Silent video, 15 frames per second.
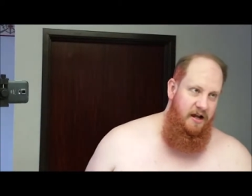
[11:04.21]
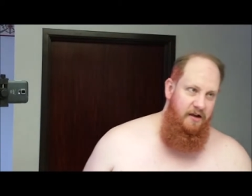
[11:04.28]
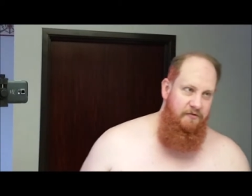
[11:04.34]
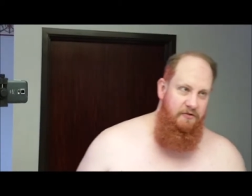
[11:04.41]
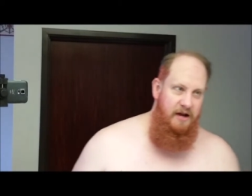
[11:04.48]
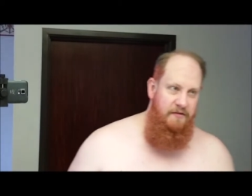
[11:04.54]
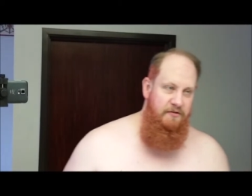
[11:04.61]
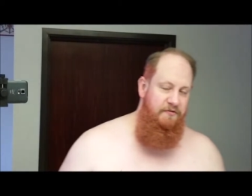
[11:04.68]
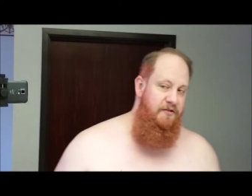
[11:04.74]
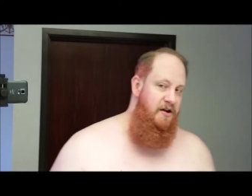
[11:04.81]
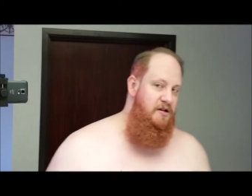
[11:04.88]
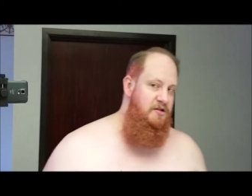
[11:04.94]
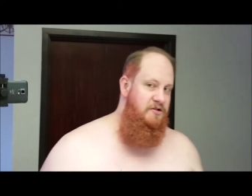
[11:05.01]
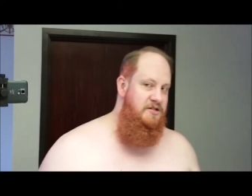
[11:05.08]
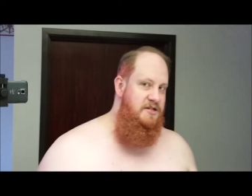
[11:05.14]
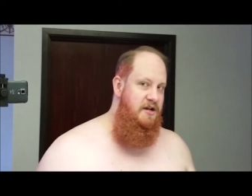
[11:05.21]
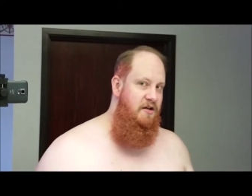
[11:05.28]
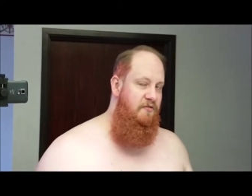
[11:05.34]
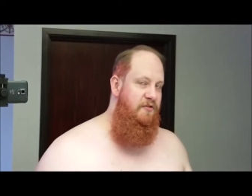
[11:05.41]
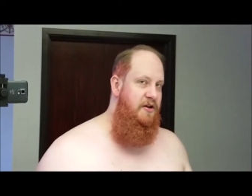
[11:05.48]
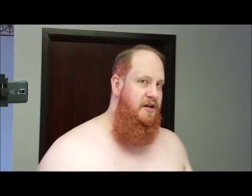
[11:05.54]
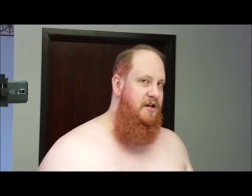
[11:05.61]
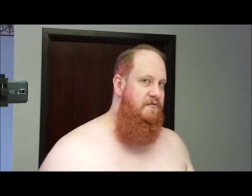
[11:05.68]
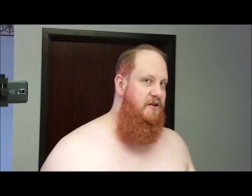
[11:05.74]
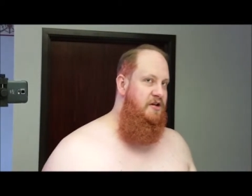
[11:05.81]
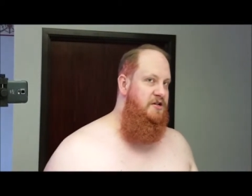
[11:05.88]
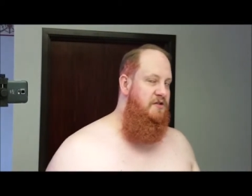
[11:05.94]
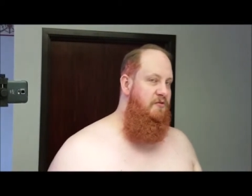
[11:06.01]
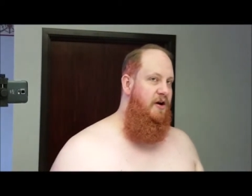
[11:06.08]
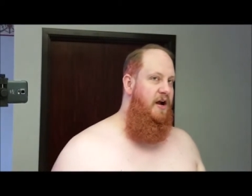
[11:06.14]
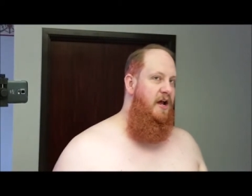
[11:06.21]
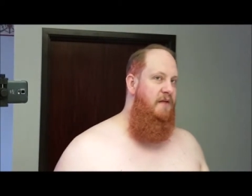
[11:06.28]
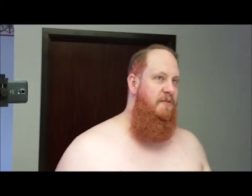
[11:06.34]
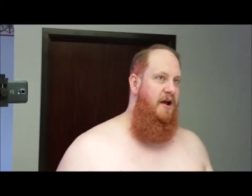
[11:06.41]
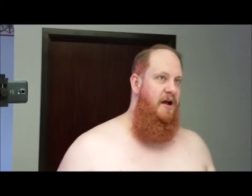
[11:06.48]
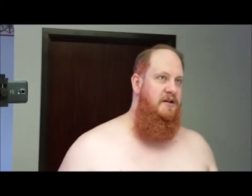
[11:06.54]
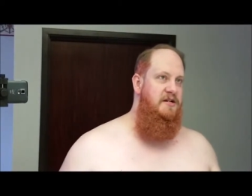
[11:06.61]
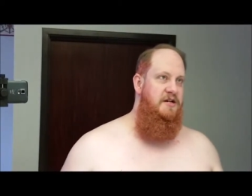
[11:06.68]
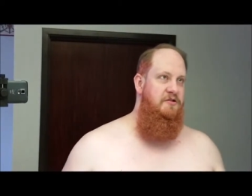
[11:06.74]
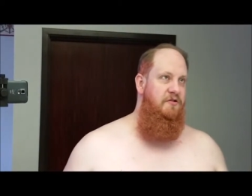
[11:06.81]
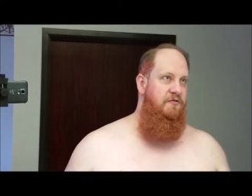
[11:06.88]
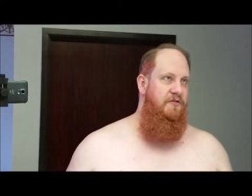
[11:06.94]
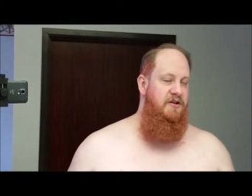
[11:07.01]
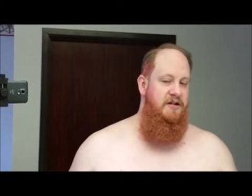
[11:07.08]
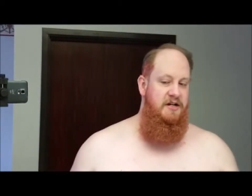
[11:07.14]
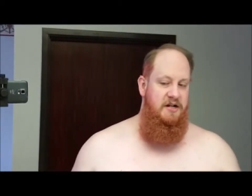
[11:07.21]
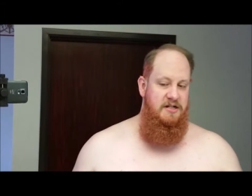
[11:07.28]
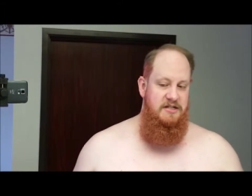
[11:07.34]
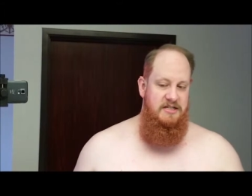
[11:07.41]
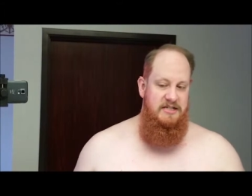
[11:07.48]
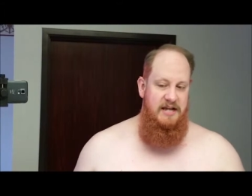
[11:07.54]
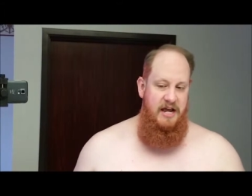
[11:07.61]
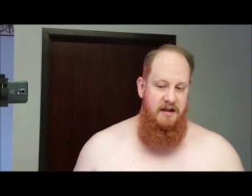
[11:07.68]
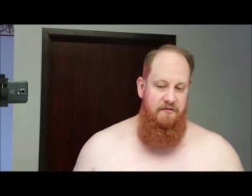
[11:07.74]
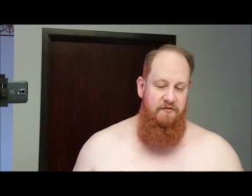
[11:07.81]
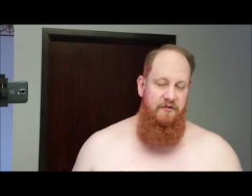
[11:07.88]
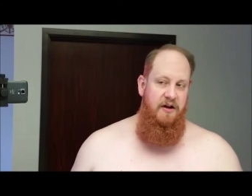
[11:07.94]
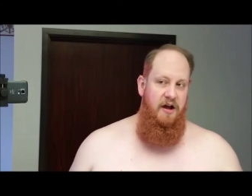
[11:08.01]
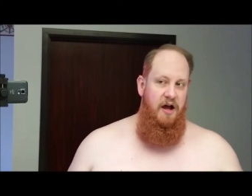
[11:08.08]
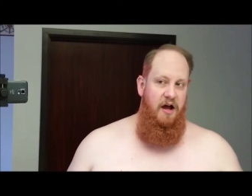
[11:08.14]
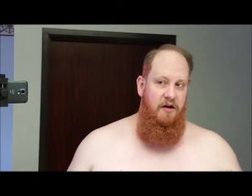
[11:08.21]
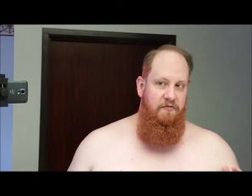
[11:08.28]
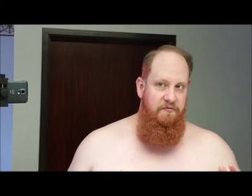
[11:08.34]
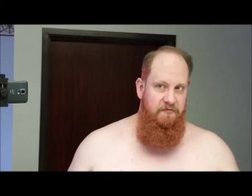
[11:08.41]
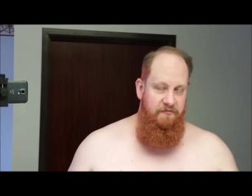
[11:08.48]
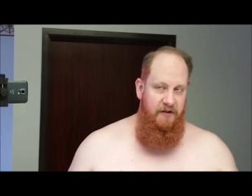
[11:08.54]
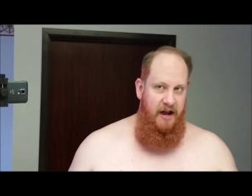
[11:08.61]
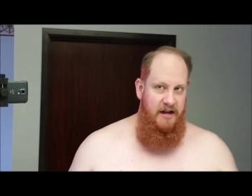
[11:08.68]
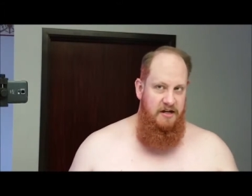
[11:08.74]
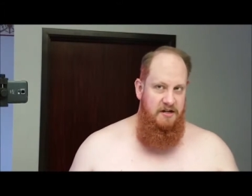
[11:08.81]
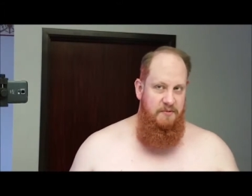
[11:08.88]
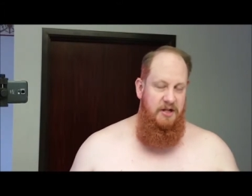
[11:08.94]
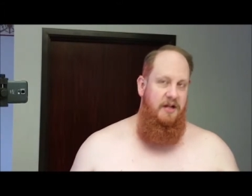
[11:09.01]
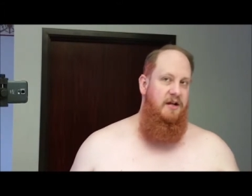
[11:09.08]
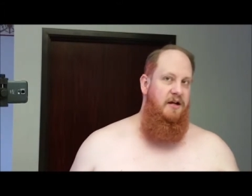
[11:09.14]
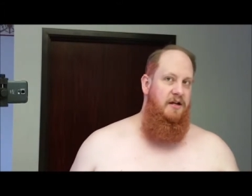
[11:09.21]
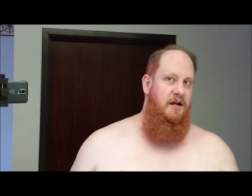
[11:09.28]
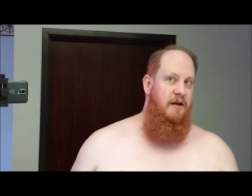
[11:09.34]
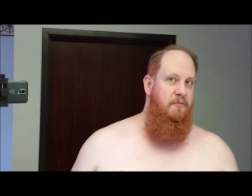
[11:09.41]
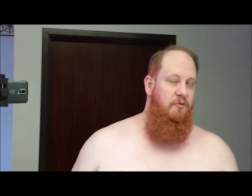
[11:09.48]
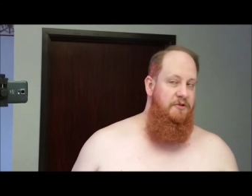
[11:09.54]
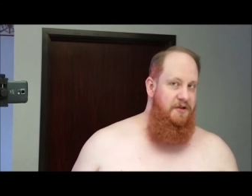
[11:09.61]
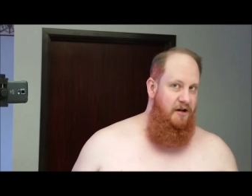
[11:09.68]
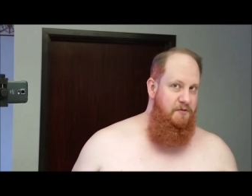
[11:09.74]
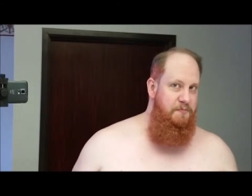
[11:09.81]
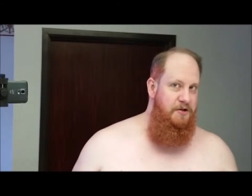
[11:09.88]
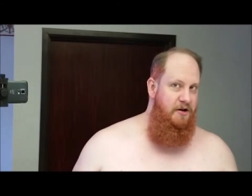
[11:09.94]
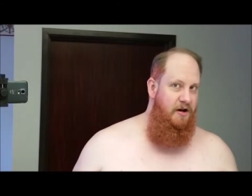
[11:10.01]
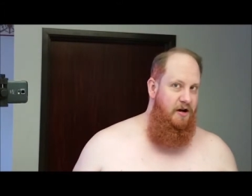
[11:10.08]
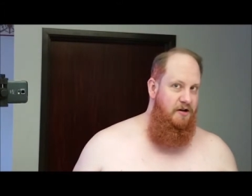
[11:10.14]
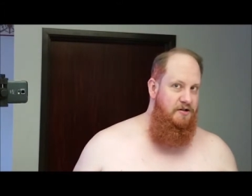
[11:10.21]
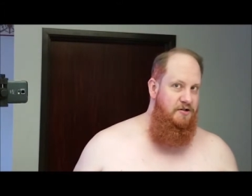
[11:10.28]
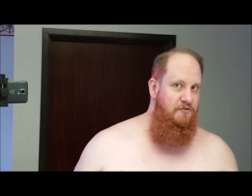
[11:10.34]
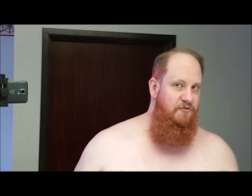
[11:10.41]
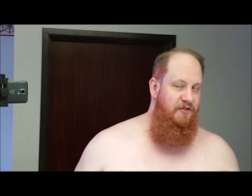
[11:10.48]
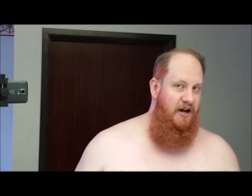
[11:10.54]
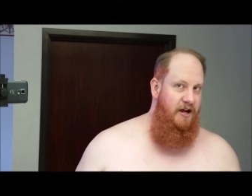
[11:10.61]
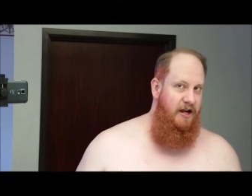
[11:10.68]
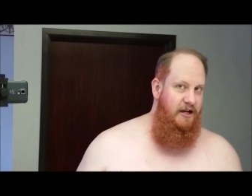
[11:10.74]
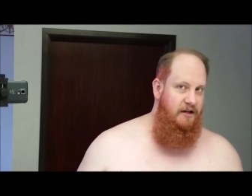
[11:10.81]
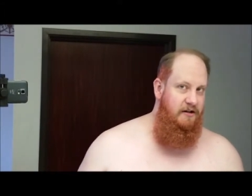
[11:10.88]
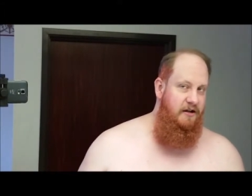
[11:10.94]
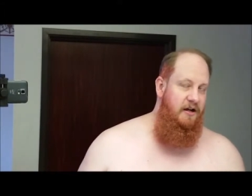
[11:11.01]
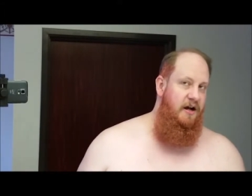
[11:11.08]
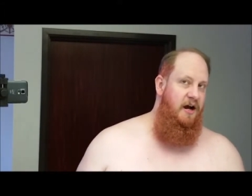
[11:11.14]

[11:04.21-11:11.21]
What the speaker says: If you ever find yourself at a convention where I am at and you're feeling unsafe, find me. I will not be hard to find.